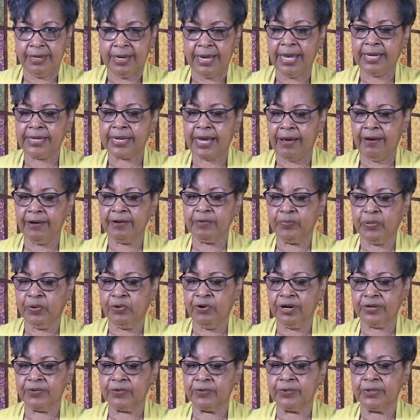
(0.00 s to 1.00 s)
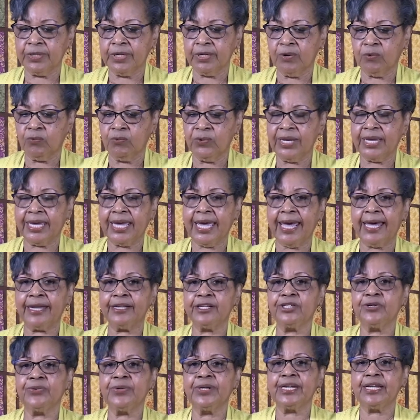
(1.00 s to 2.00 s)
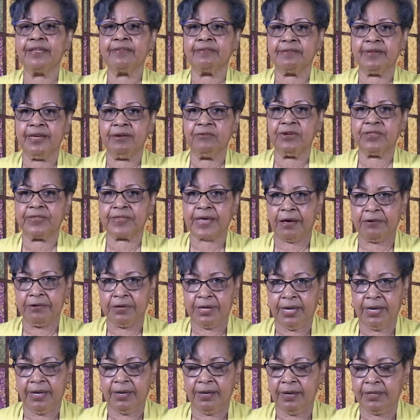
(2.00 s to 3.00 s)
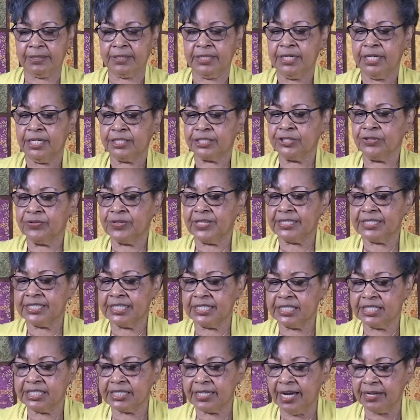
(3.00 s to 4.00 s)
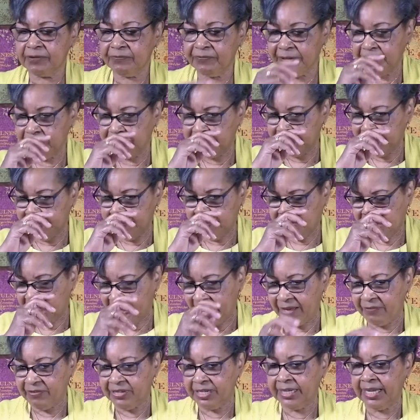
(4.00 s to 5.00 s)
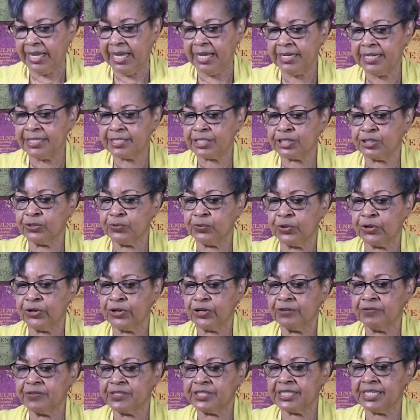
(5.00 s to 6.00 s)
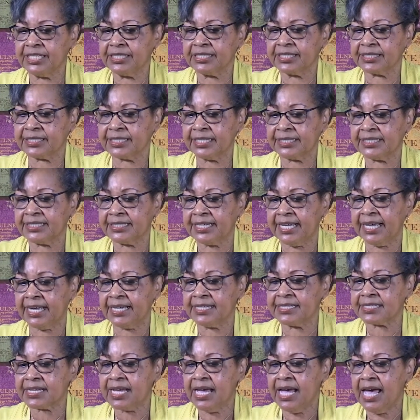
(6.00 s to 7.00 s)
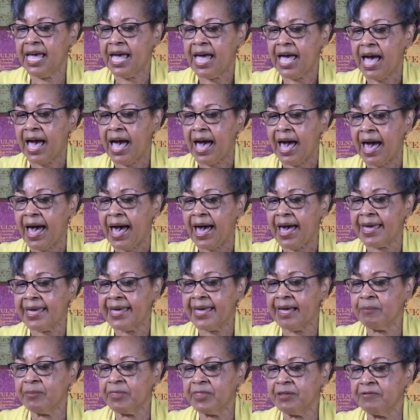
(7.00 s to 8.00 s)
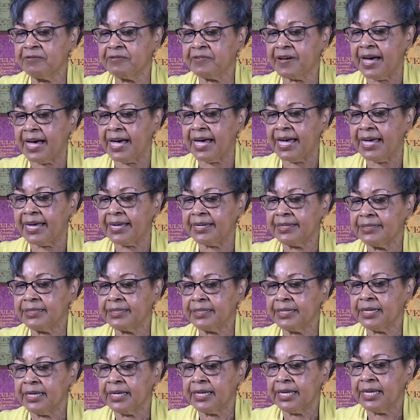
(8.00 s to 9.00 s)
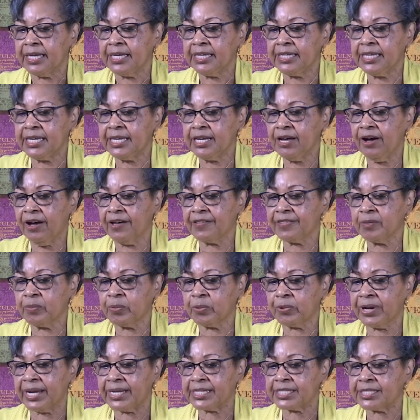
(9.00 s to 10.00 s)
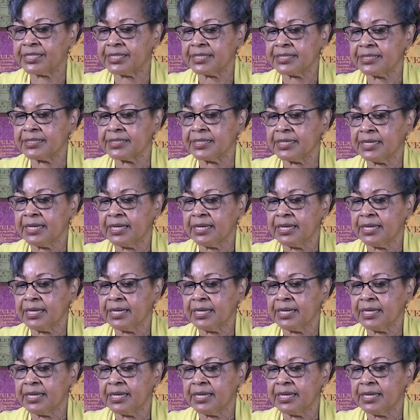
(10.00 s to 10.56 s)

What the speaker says: and how important we can't do anything without God. So this is John 15:5. And again, it's the word of Jesus. It says, I am the vine, ye are the branches.